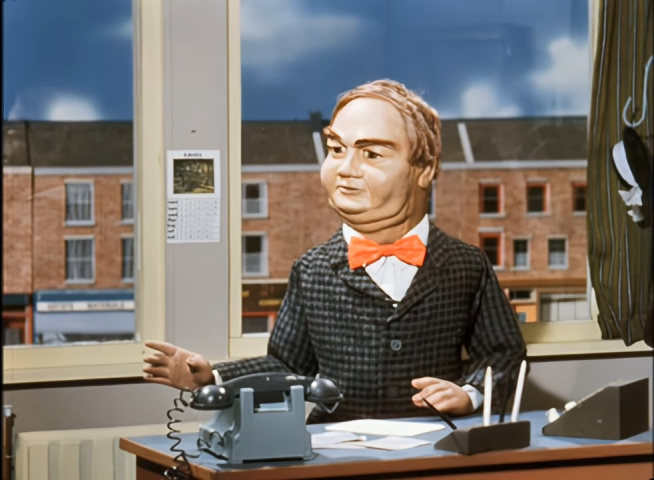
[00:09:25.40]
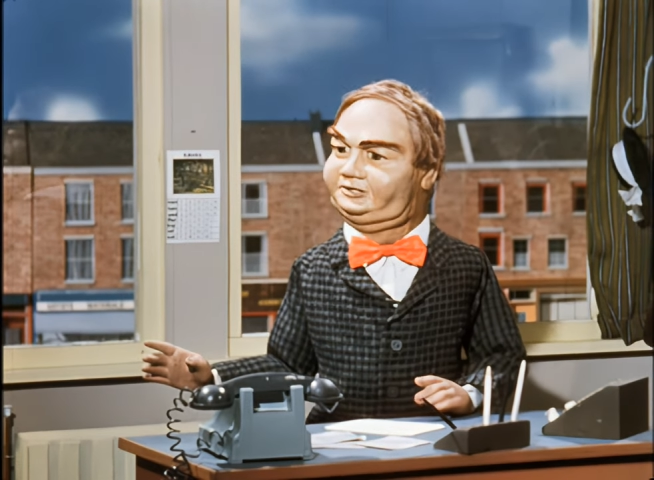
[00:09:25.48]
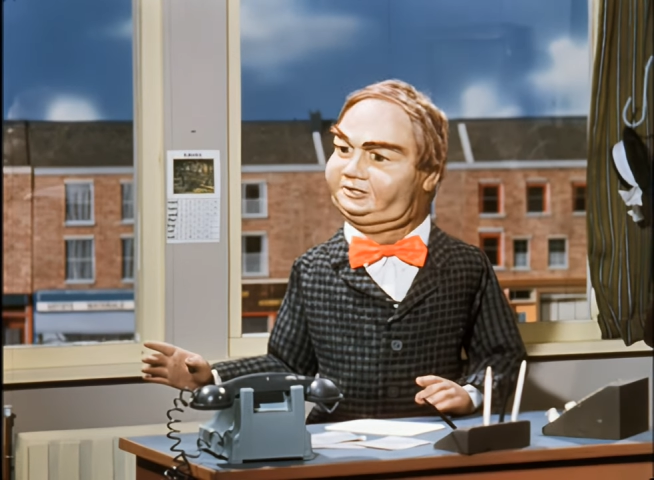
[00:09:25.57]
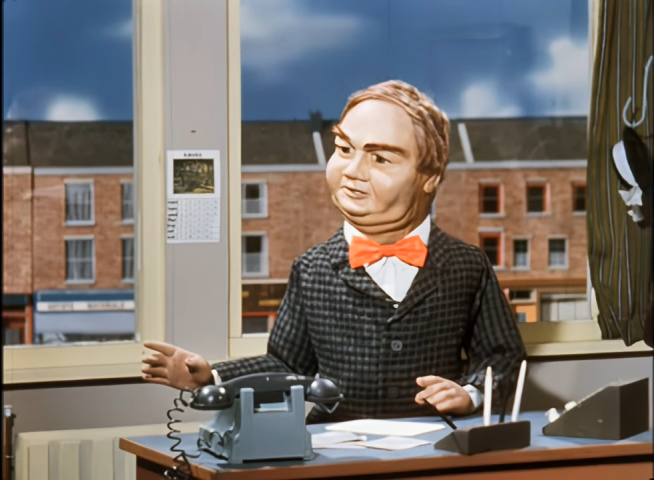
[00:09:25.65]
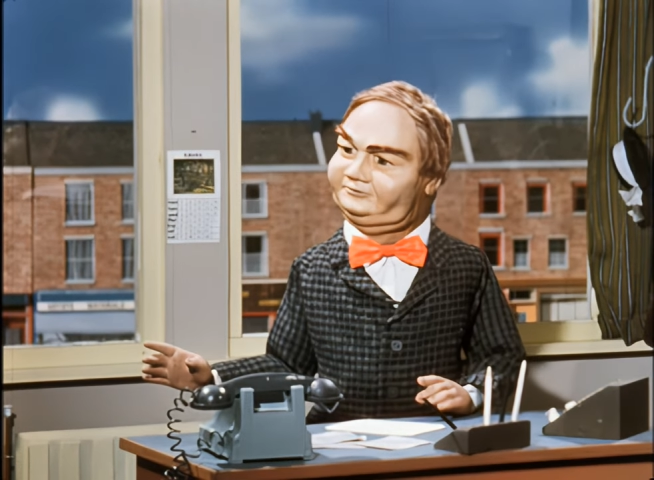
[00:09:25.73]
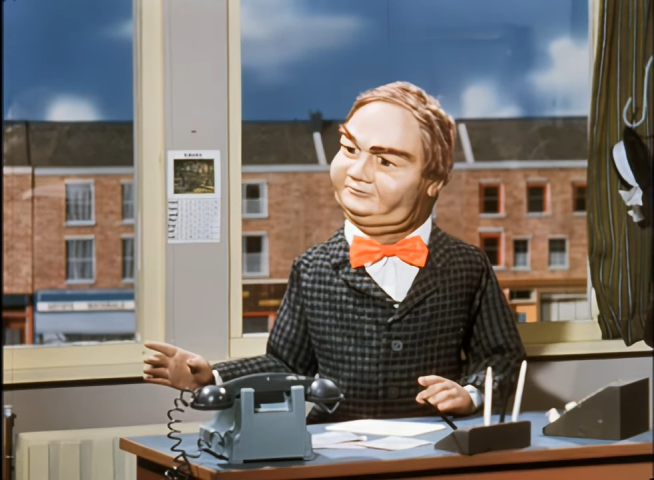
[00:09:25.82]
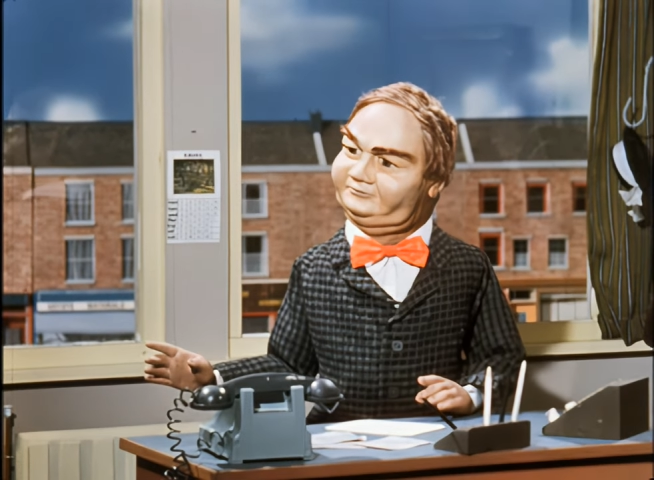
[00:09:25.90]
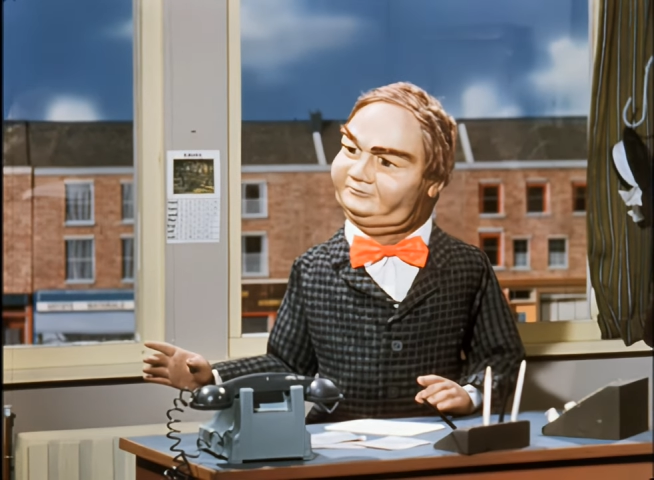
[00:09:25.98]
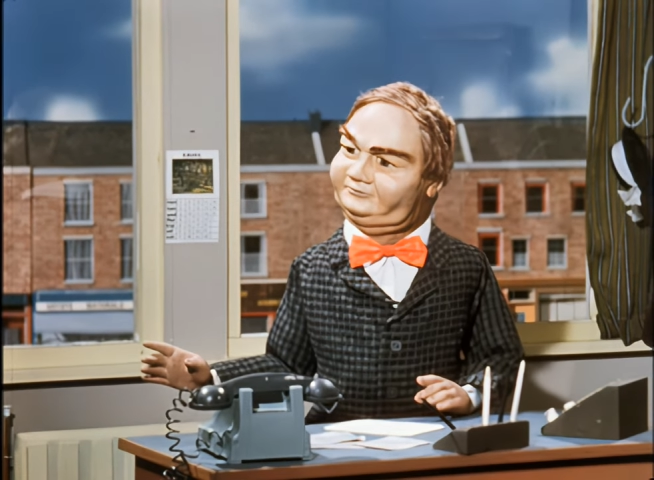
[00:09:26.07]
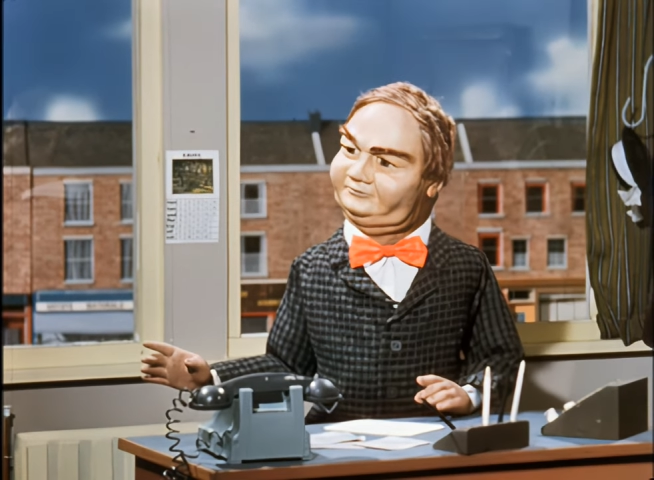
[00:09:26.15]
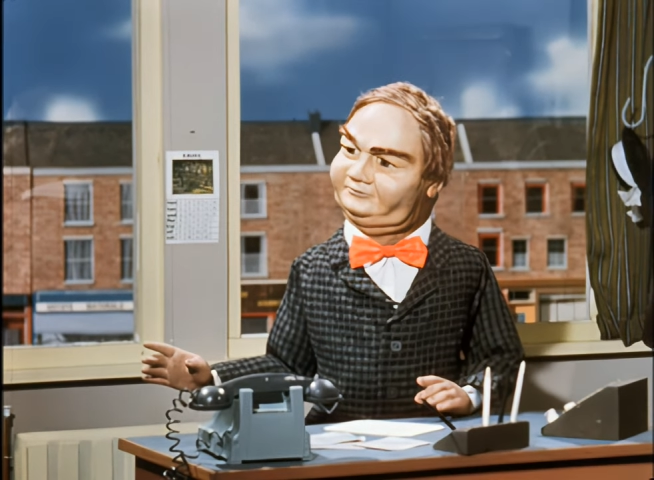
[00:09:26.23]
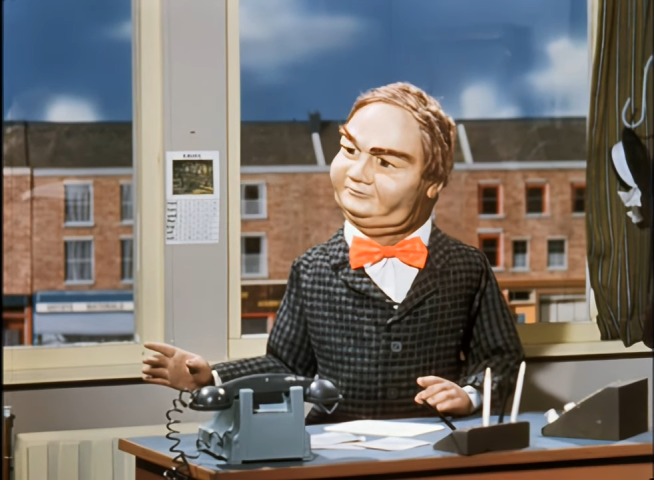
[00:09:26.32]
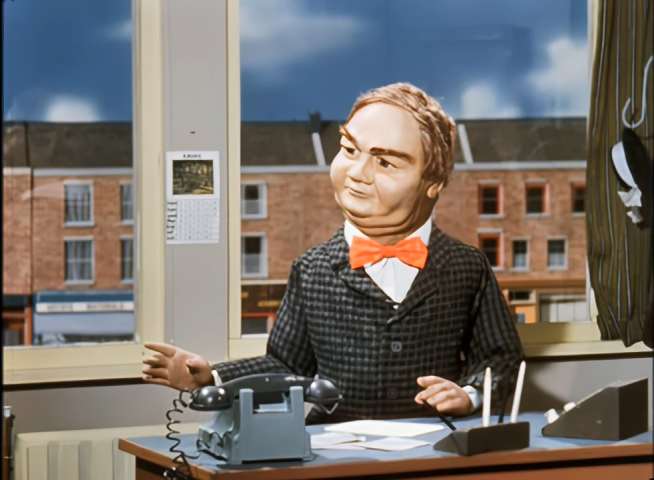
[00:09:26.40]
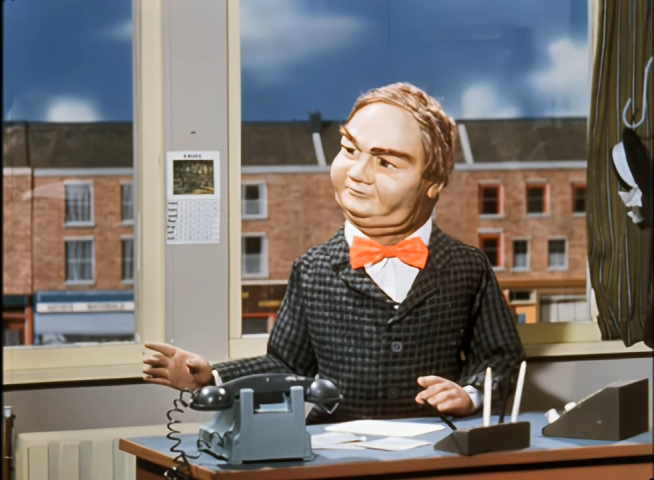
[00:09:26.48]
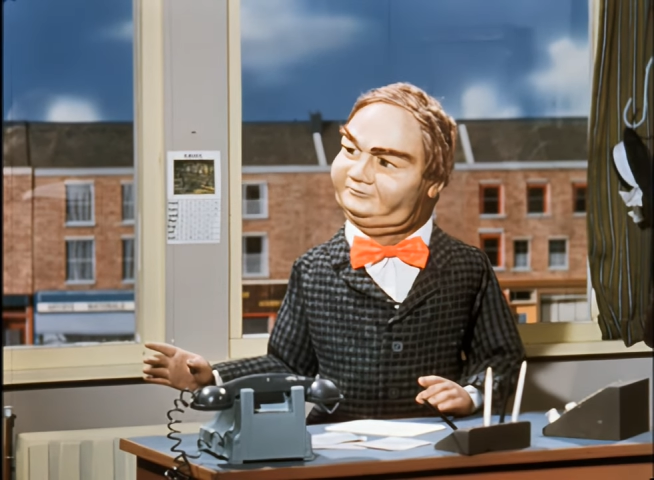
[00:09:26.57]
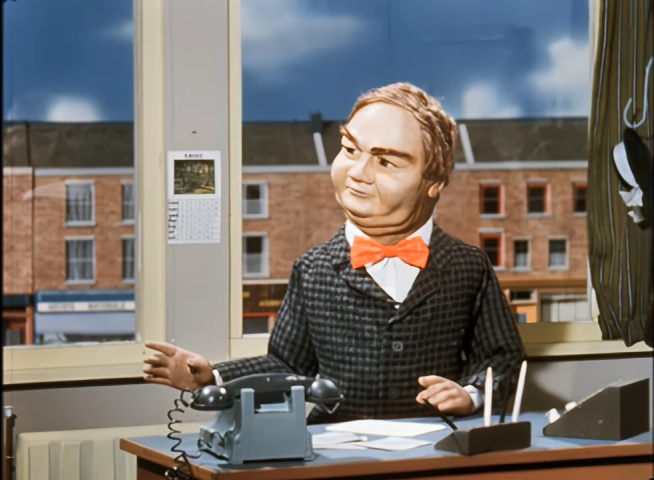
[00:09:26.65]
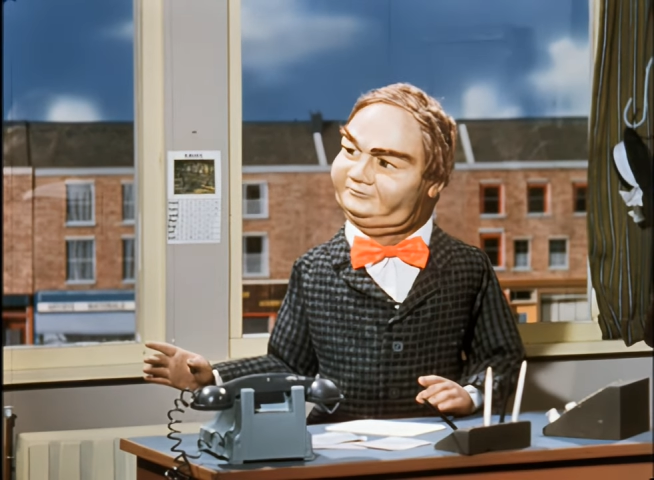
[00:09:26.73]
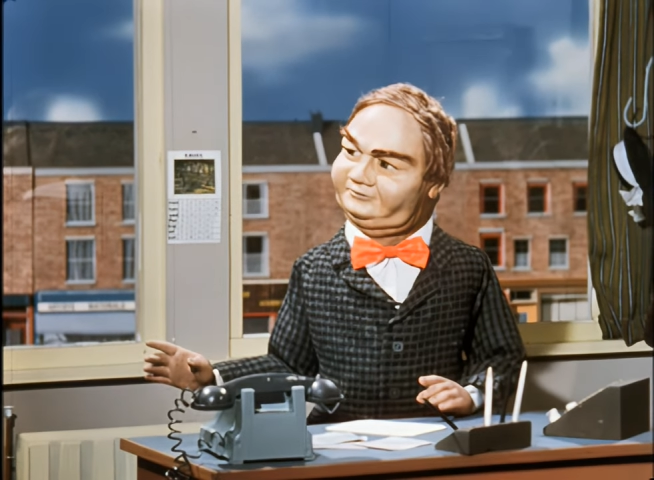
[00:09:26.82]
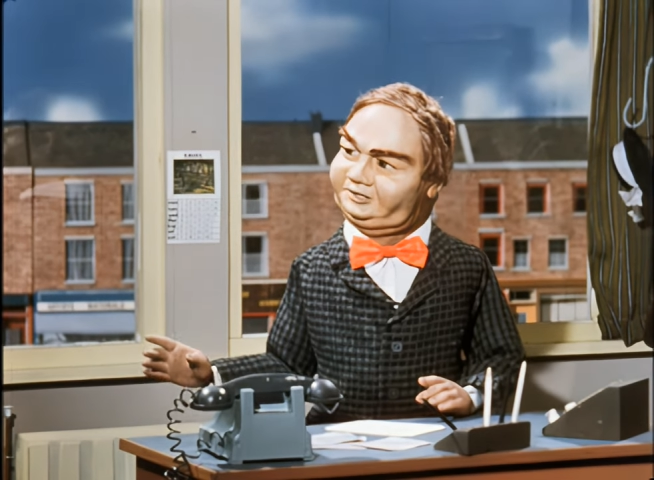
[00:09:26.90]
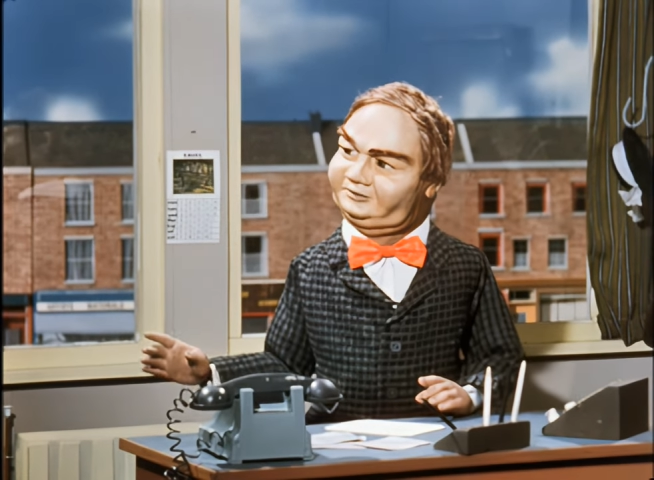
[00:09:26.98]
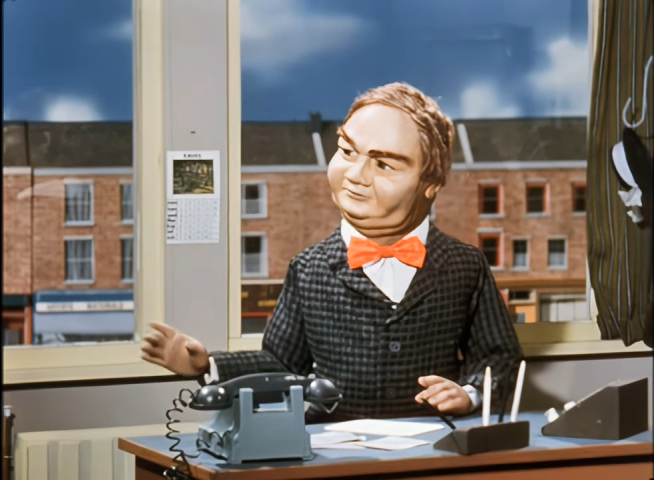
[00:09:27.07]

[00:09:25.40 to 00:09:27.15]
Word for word: All right. My